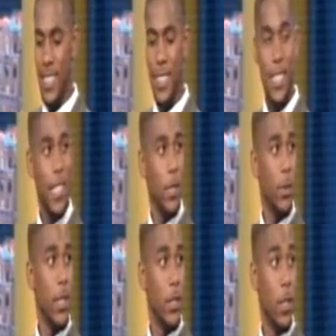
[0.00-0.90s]
she said she
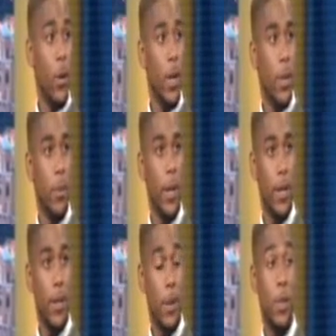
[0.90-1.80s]
was just joking,
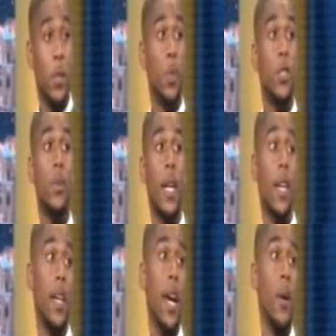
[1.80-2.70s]
but she pushed me
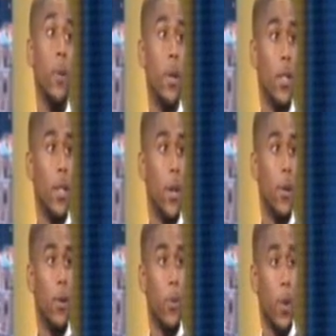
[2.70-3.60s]
like a guy would, you
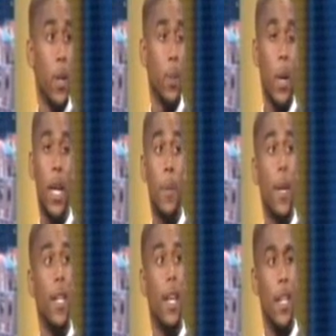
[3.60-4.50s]
know. Real, like hit really?
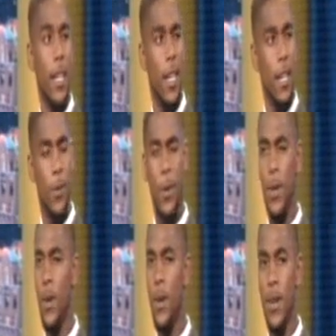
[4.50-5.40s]
my neck. Yeah, you hit real
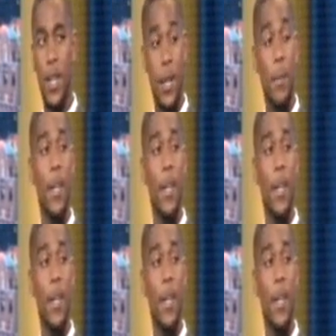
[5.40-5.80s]
your neck? Hard. Hit